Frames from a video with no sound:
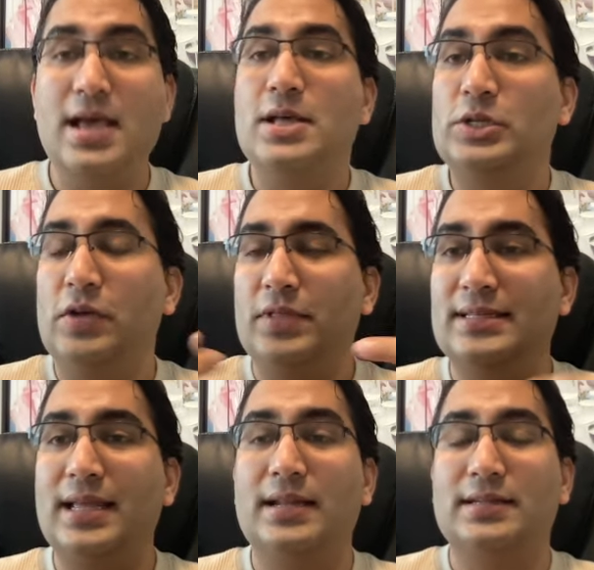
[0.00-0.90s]
So if the
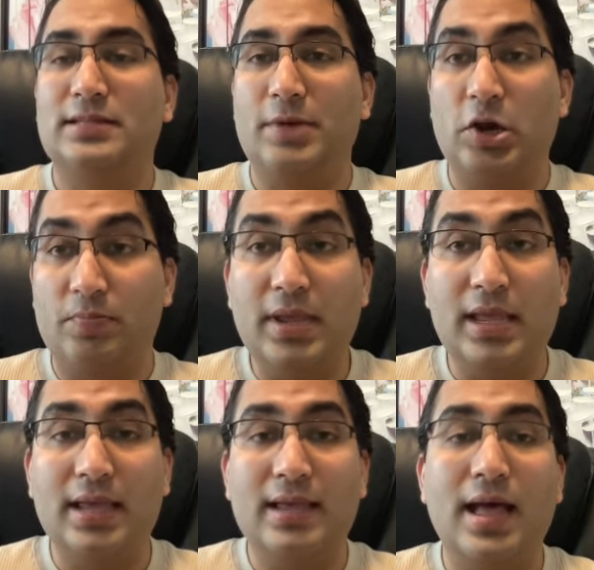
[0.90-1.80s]
sentence is about
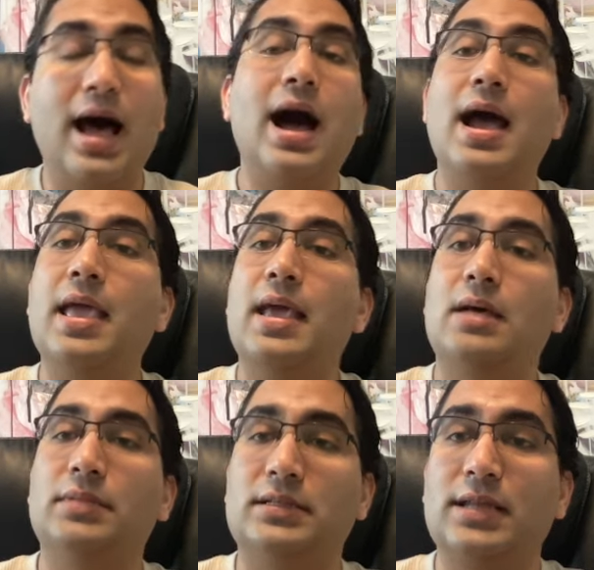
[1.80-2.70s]
me, I
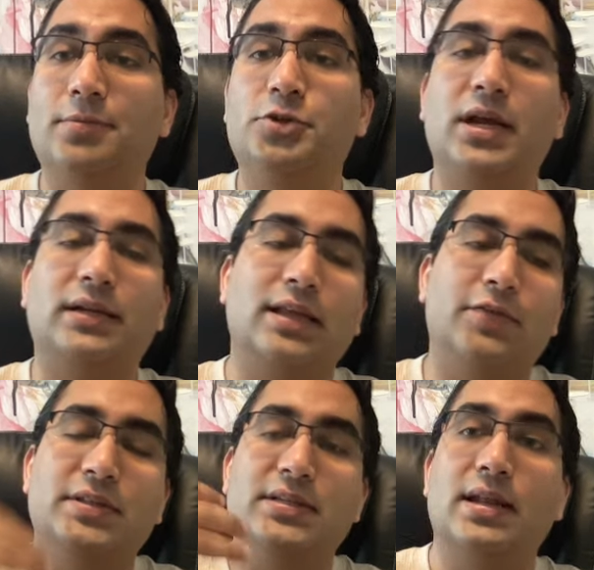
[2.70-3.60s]
am the subject. If
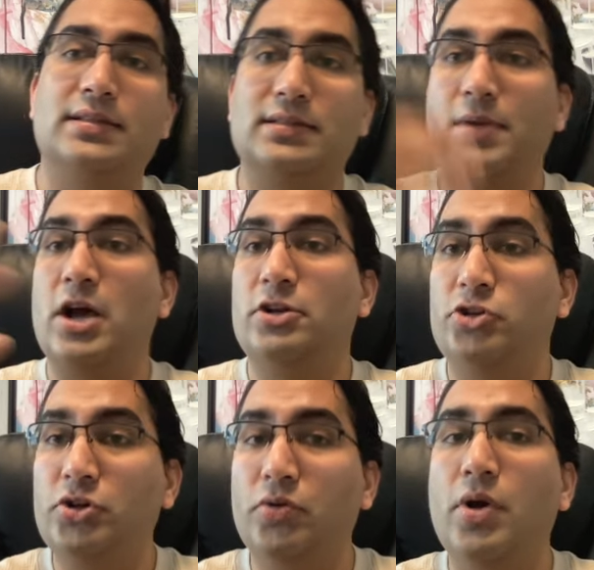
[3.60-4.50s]
the sentence is about
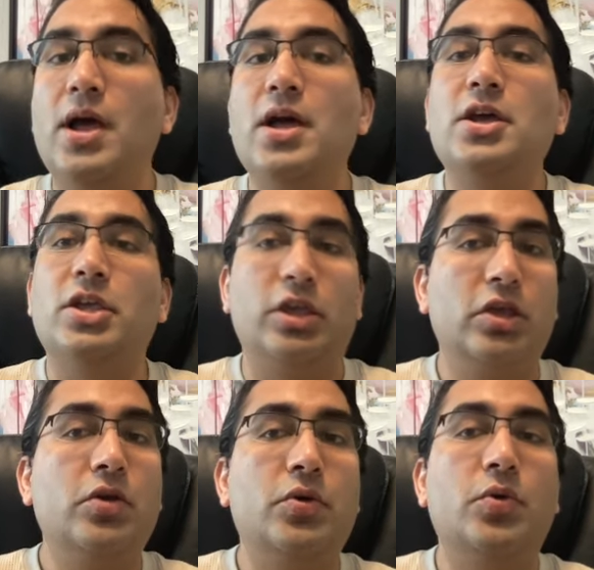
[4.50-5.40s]
you,
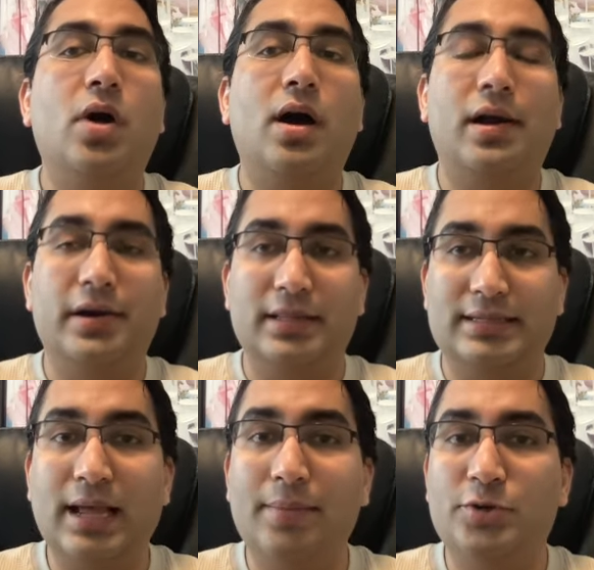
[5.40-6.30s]
you are the
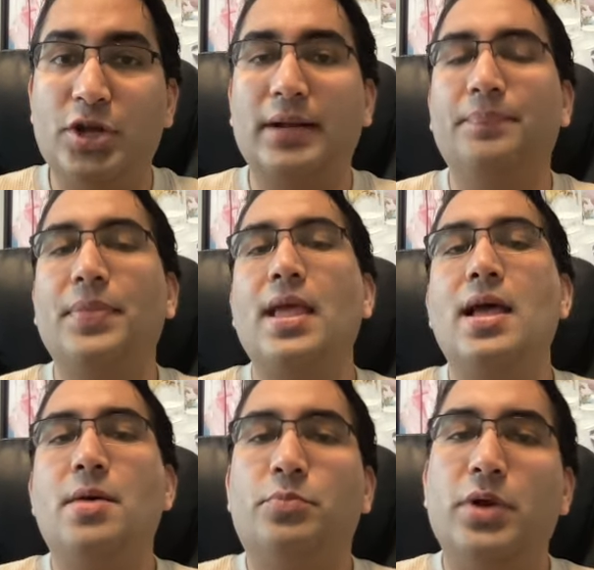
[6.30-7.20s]
subject.
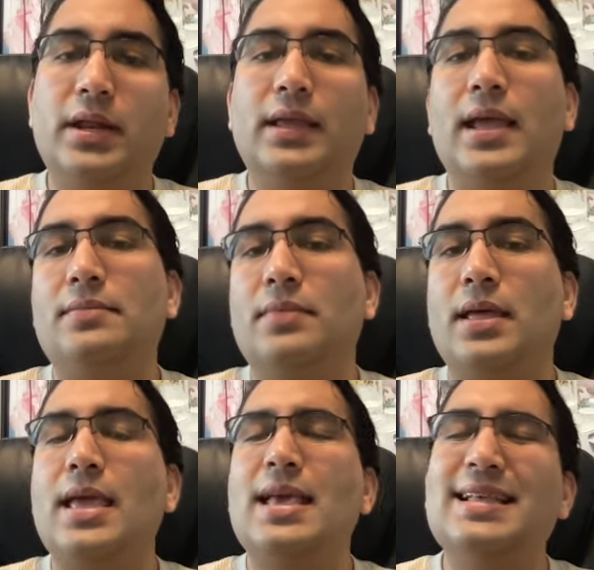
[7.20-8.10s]
Predicate
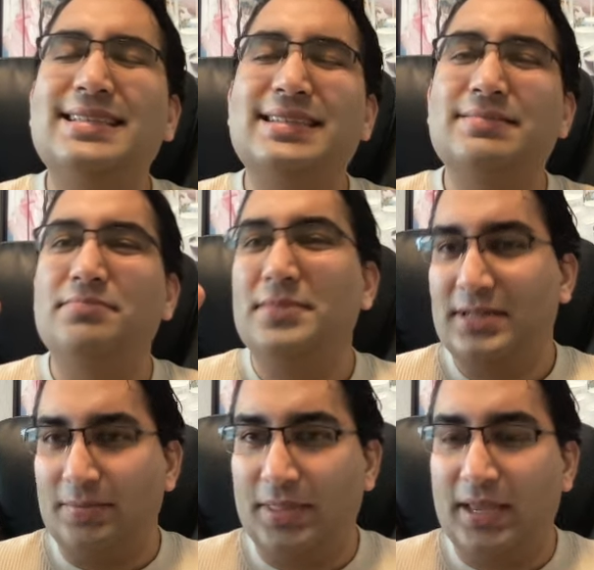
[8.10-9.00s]
is
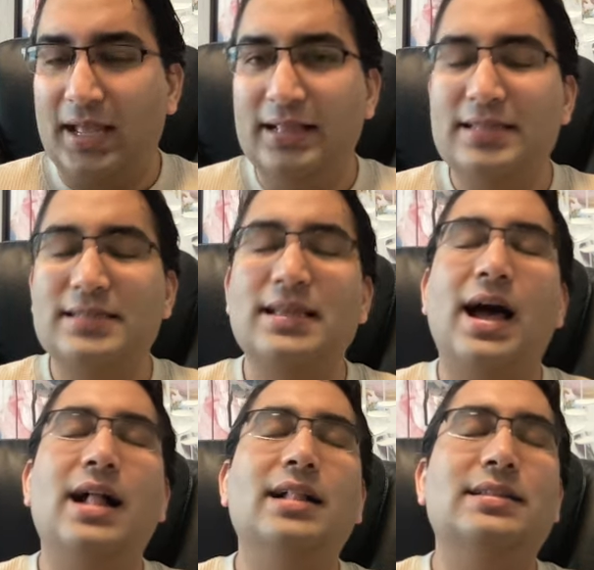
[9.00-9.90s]
something else.
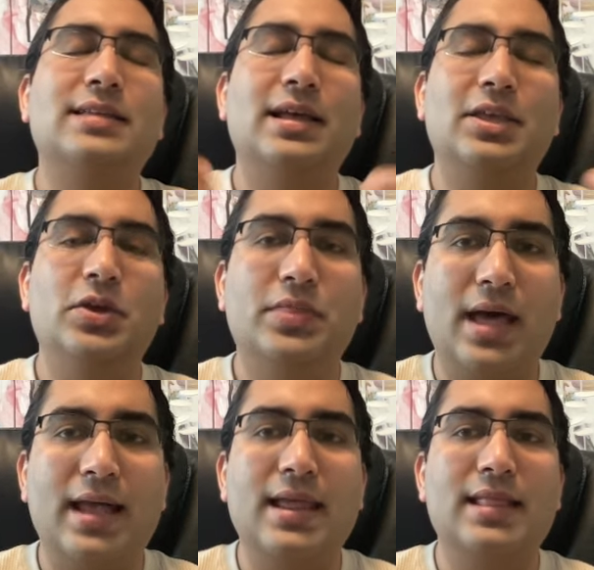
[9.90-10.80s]
I'll tell you
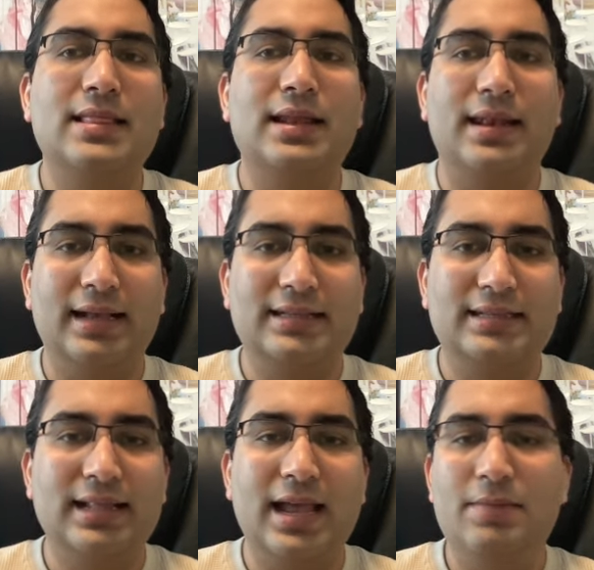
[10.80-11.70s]
that in the next
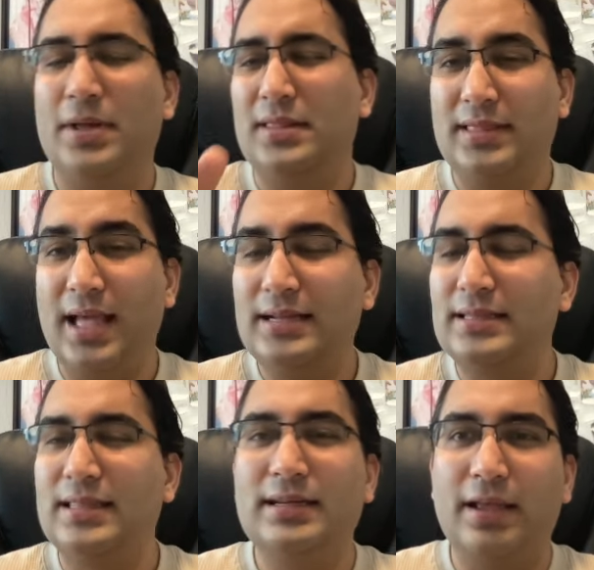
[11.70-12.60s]
slide, but that's
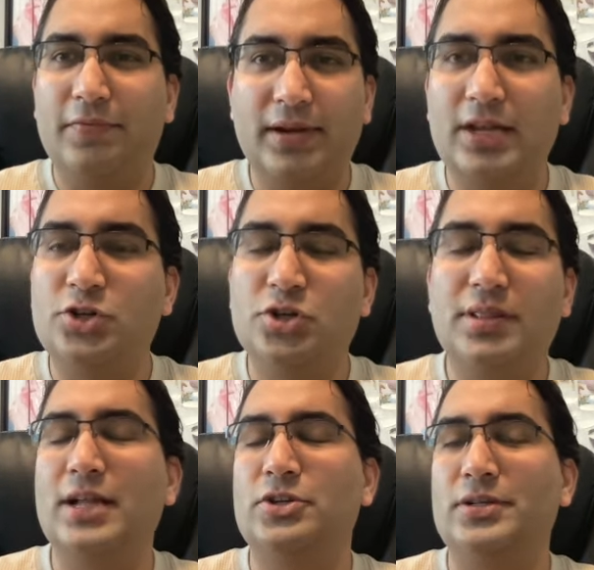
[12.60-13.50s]
the definition
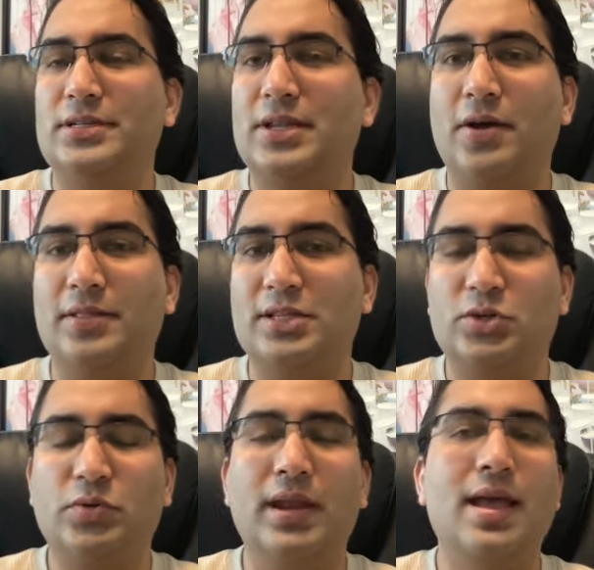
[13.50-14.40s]
that you see on the
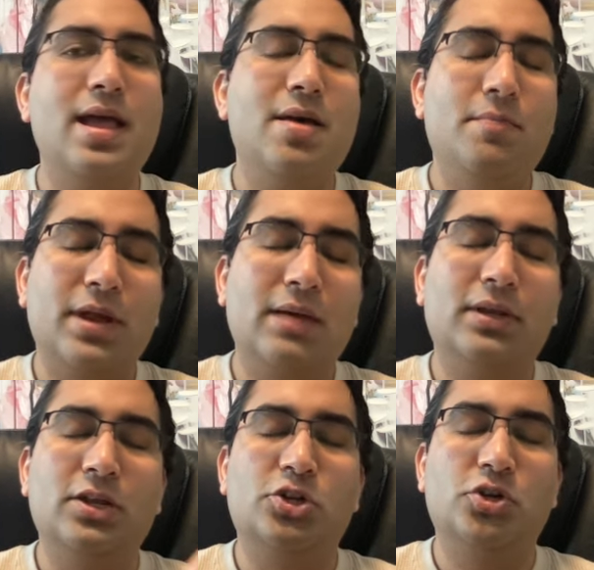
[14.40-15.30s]
screen. But I'm
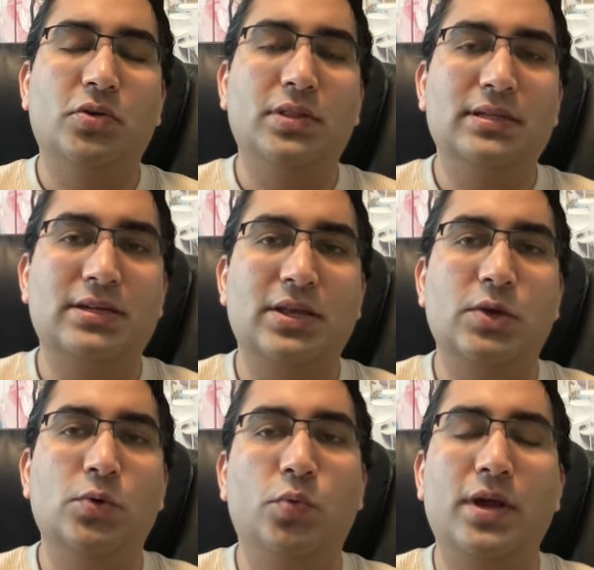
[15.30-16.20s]
going to show this to
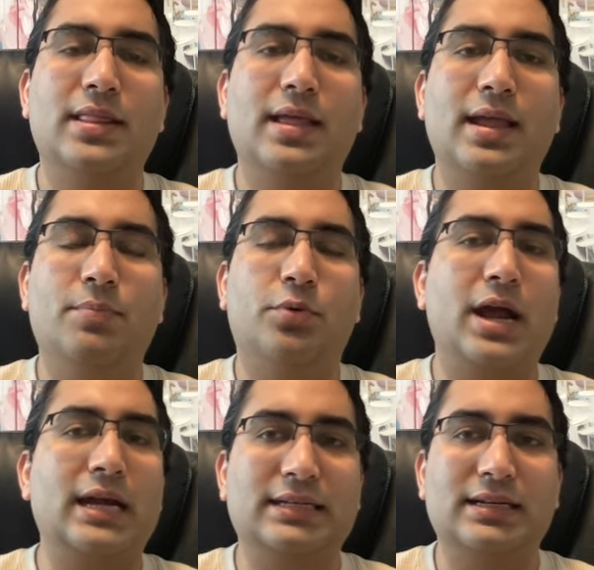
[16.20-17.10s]
you with a
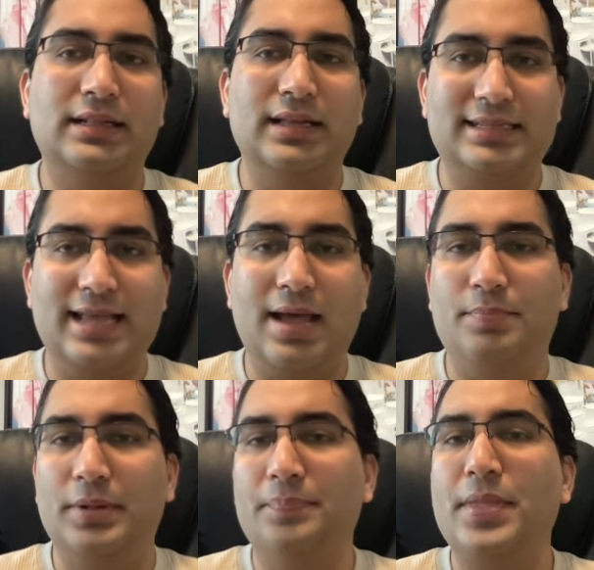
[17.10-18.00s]
practical
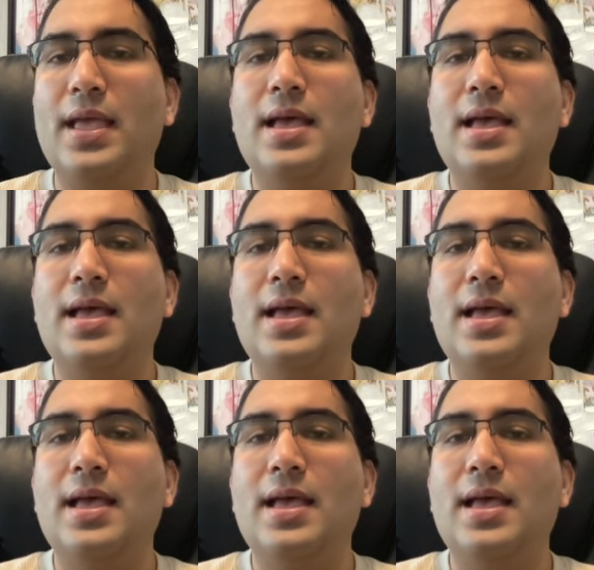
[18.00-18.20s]
example.